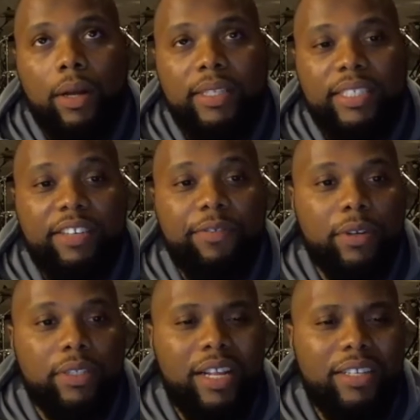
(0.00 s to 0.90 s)

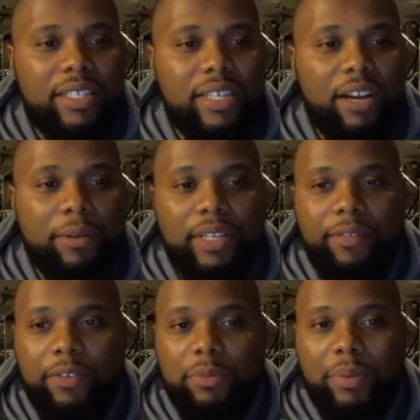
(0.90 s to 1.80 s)
difference, not just tolerate
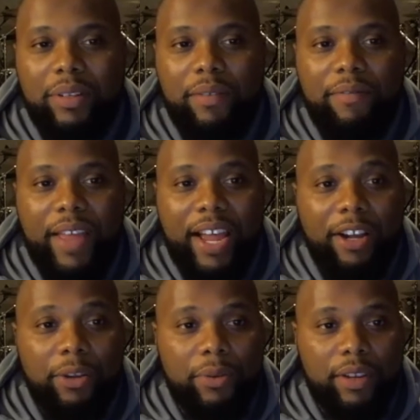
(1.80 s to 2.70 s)
difference, but to
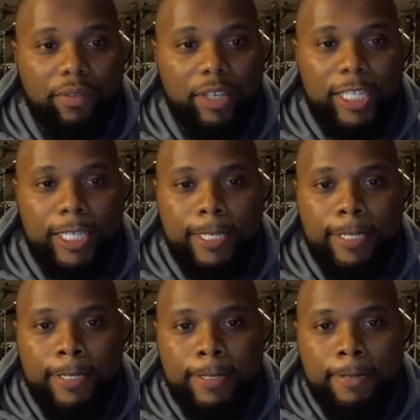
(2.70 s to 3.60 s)
value difference.
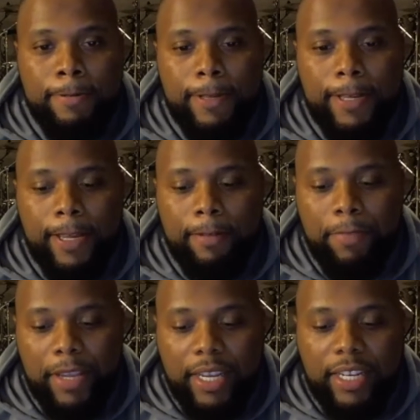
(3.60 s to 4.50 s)
And
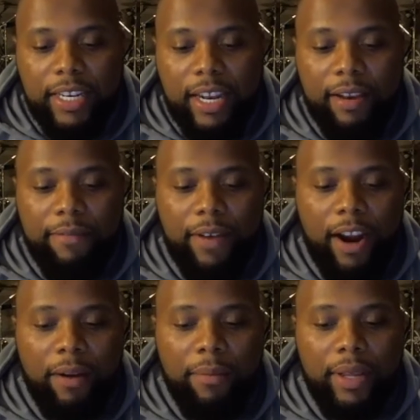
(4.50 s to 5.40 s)
being in that
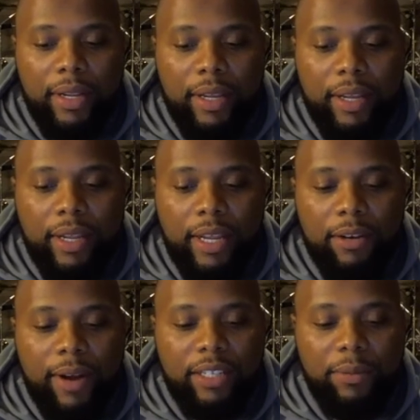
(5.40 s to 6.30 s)
environment and
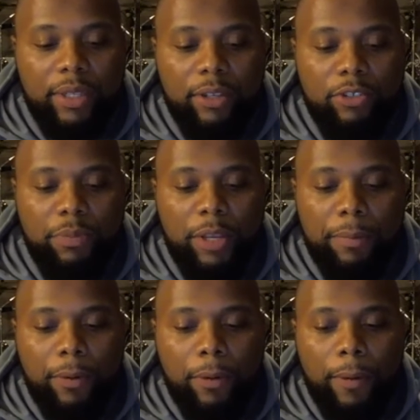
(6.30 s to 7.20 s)
interacting with those
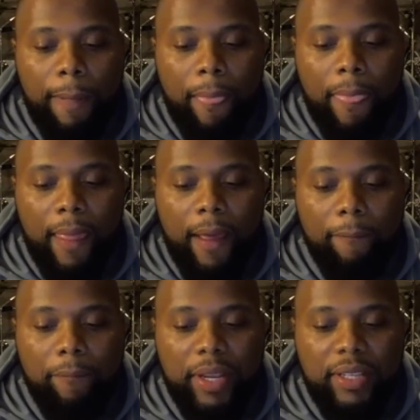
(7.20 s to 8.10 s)
people helped
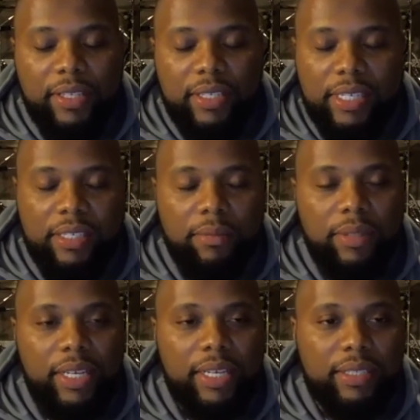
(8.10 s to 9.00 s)
me to see some
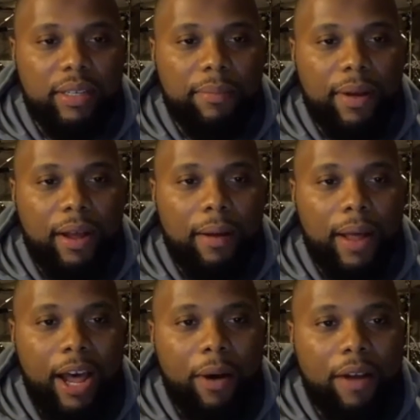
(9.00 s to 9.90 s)
things about
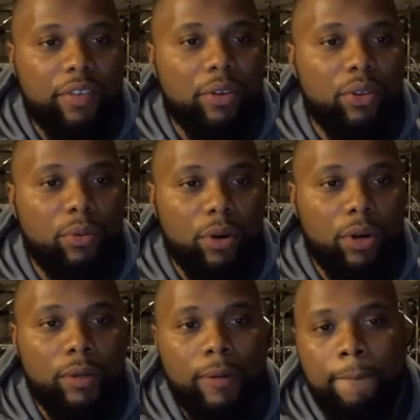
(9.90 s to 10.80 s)
how I viewed the
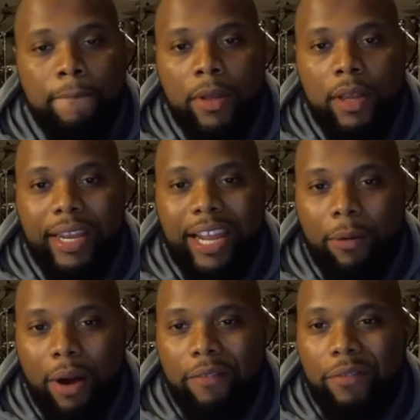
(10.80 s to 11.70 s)
world and how
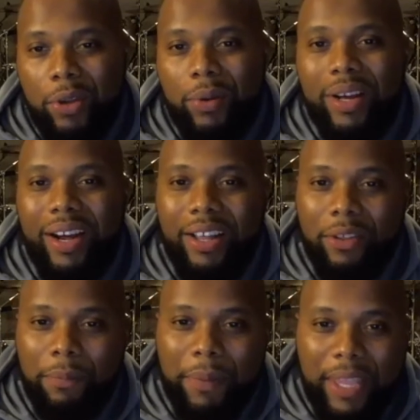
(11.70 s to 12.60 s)
I viewed other
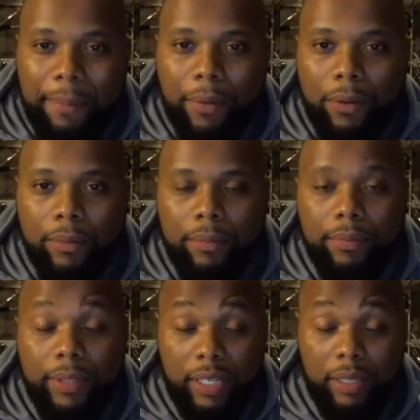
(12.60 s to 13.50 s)
people,
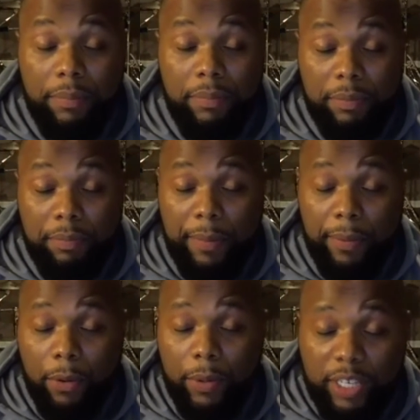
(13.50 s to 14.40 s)
particularly people
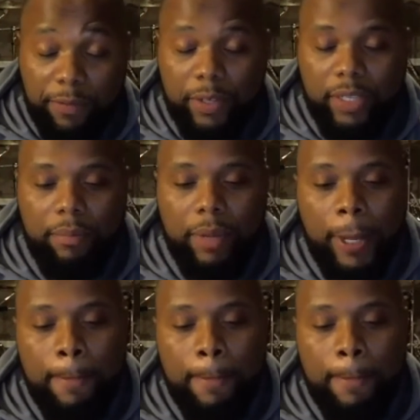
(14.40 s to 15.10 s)
who were different than me.